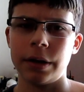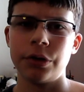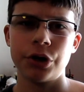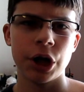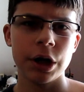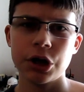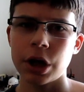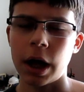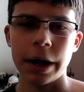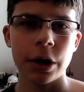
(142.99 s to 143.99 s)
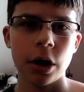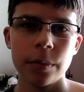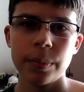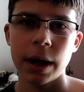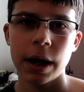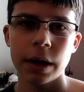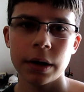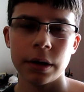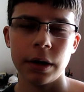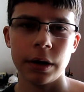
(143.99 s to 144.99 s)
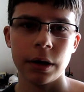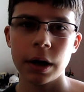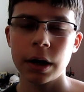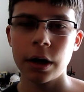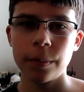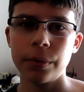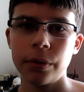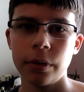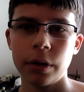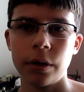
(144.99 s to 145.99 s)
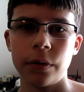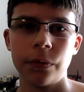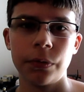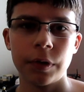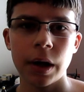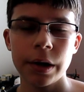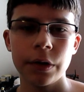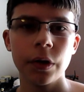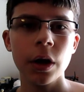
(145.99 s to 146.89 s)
changed icon pack and a couple of settings,